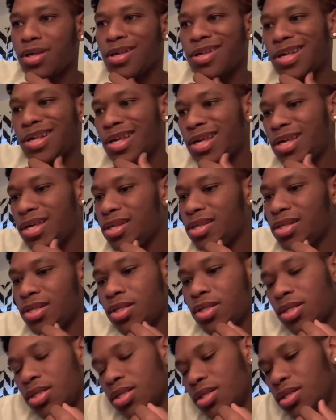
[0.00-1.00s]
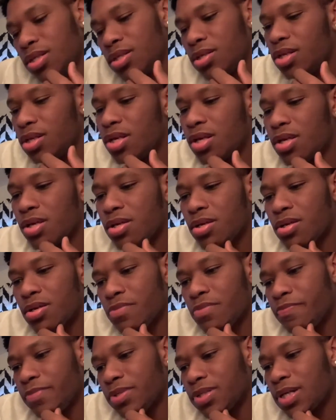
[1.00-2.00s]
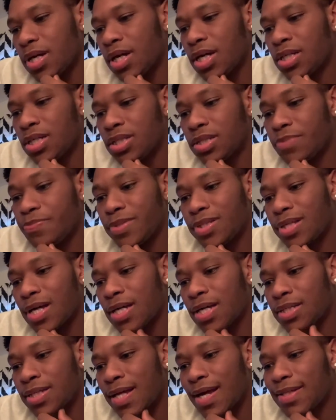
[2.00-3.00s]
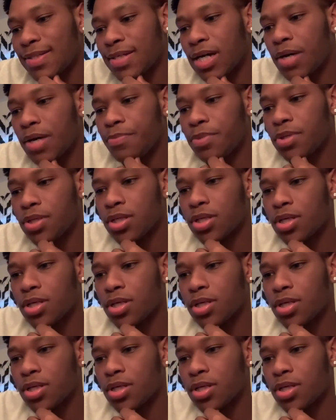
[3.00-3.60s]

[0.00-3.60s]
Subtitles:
And besides that topic,